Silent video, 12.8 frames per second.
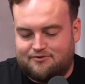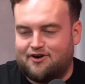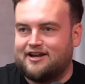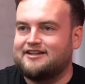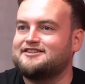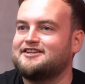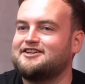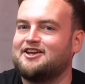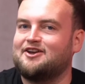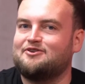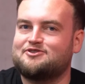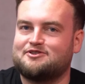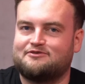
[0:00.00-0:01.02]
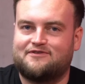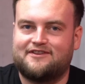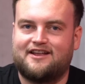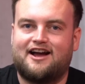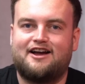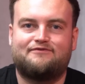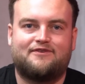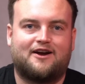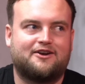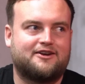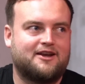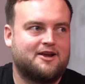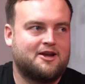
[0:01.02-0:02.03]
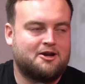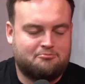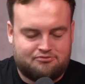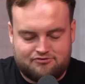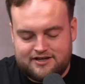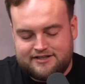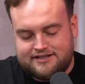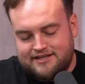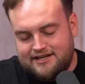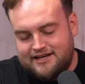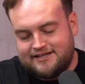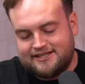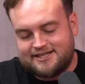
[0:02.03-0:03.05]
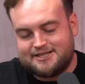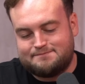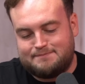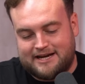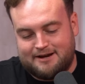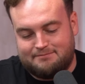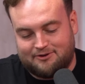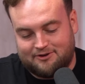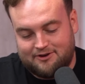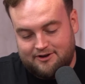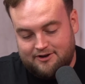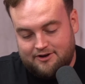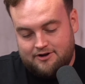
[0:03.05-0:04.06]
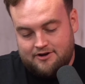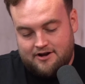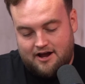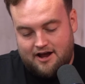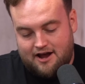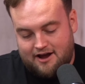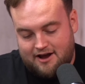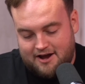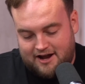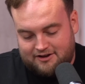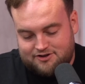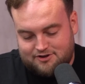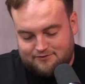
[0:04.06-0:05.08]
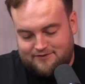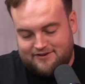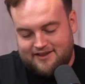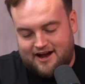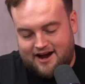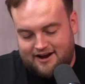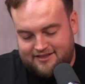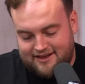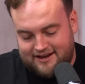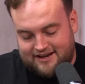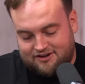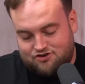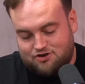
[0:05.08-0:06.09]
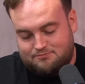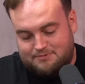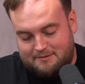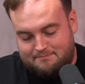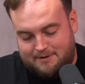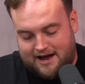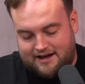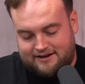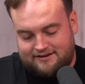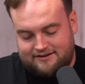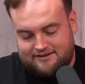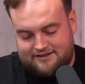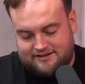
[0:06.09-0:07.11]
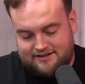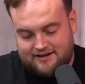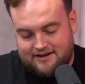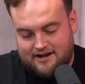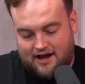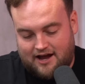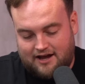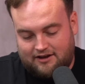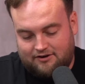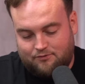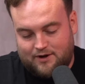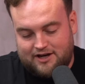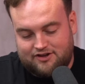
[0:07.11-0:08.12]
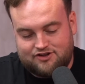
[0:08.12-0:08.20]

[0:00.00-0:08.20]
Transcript: bring to you something that I find pretty despicable, and something that I think should be banned. And we